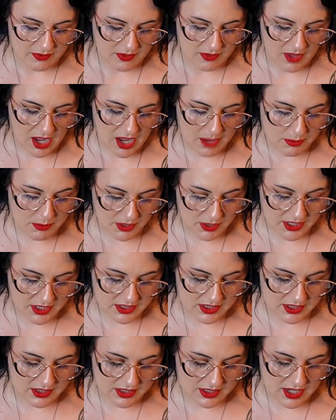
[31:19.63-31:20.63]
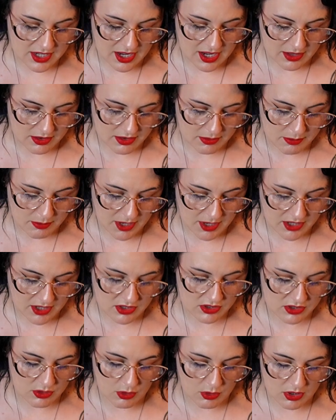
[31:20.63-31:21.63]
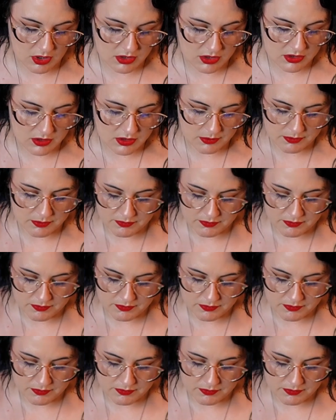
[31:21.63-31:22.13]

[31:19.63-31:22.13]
High Priestess Death, Page of Swords.